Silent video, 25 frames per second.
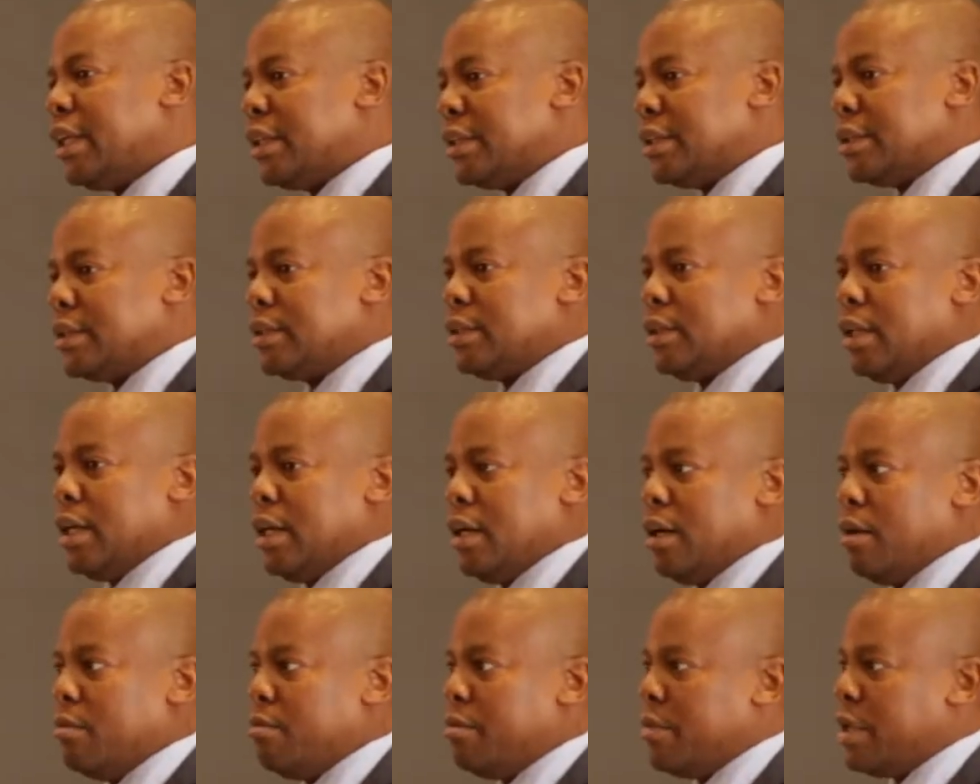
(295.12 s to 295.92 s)

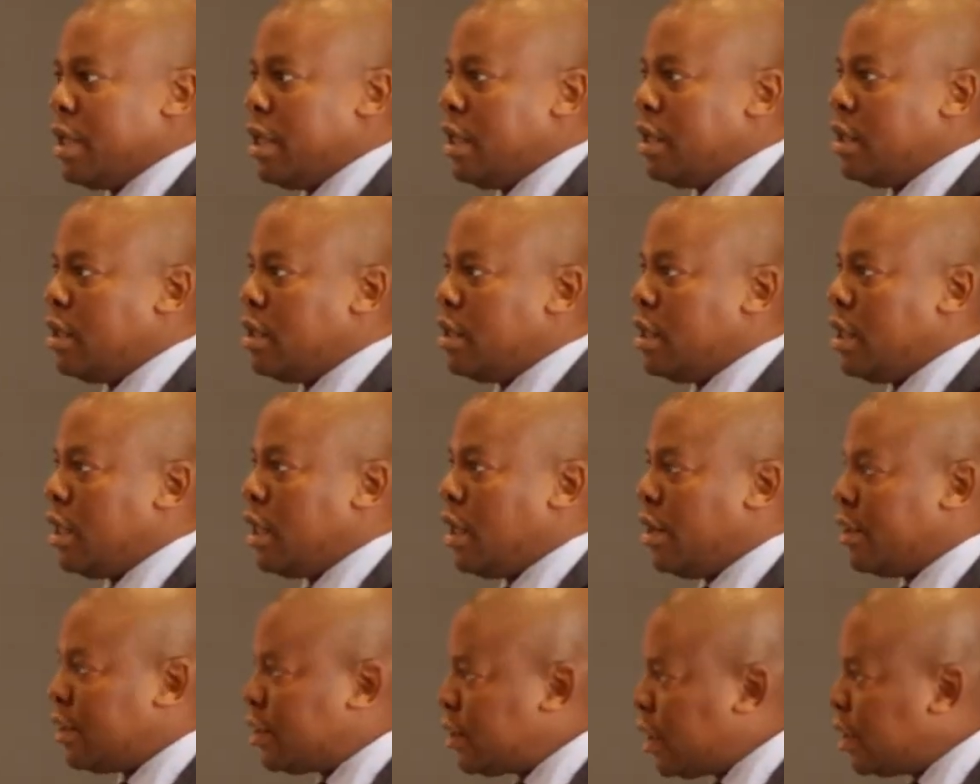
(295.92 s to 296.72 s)
SASSY, and I think
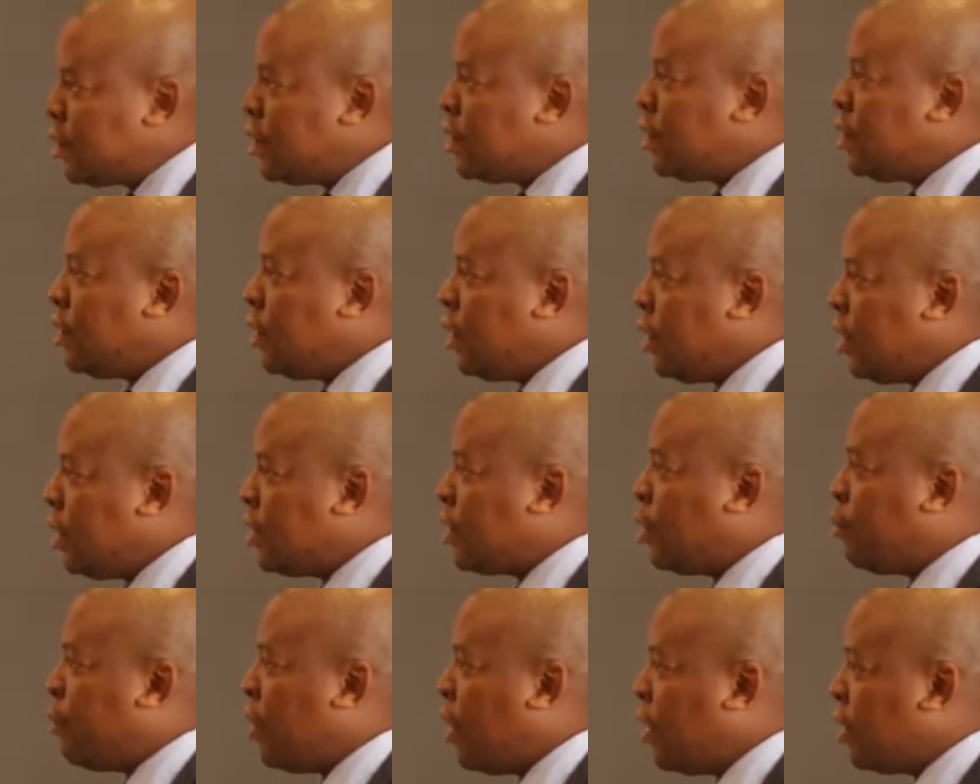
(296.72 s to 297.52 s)
when we saw
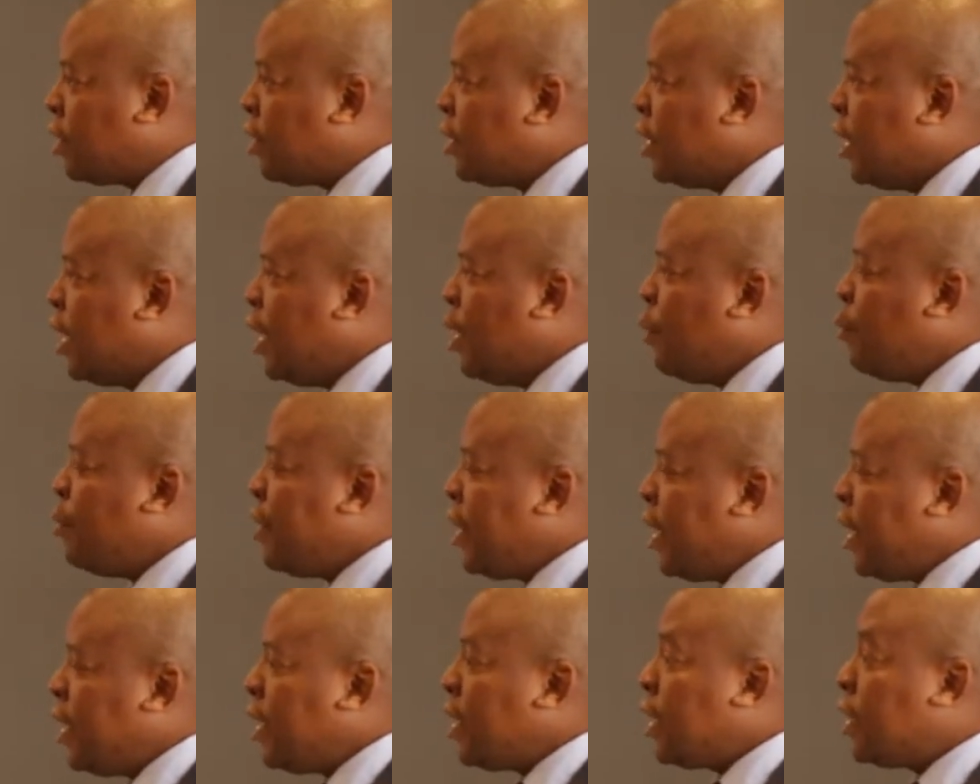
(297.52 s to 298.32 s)
SASSY at the
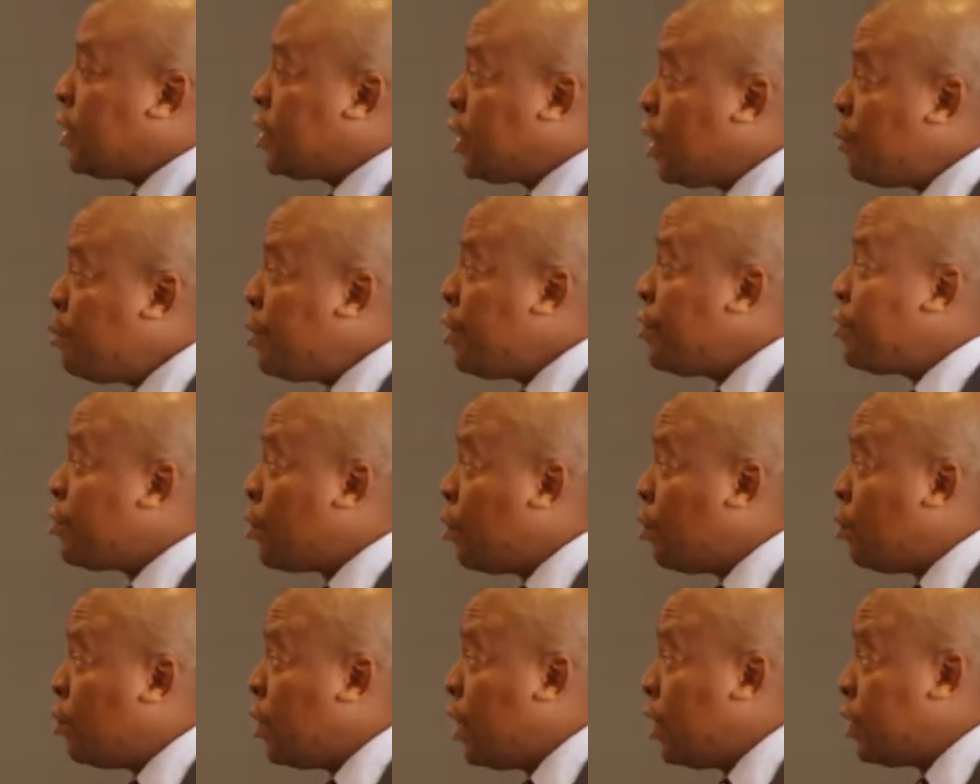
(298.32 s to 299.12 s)
time and
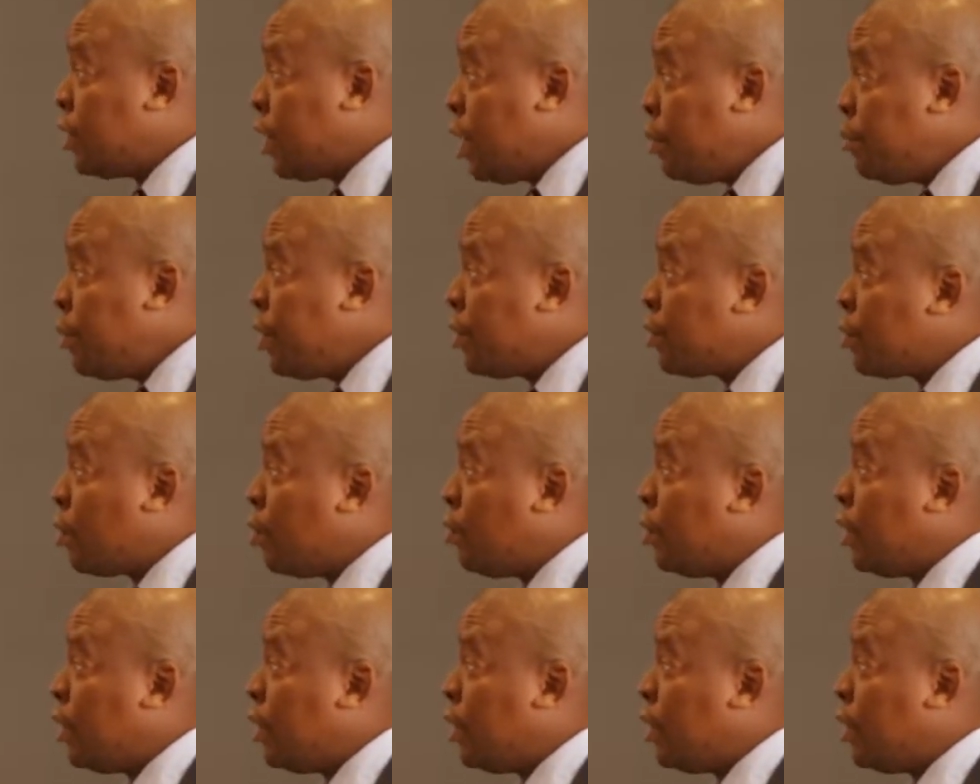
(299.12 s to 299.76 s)
as we engaged with them,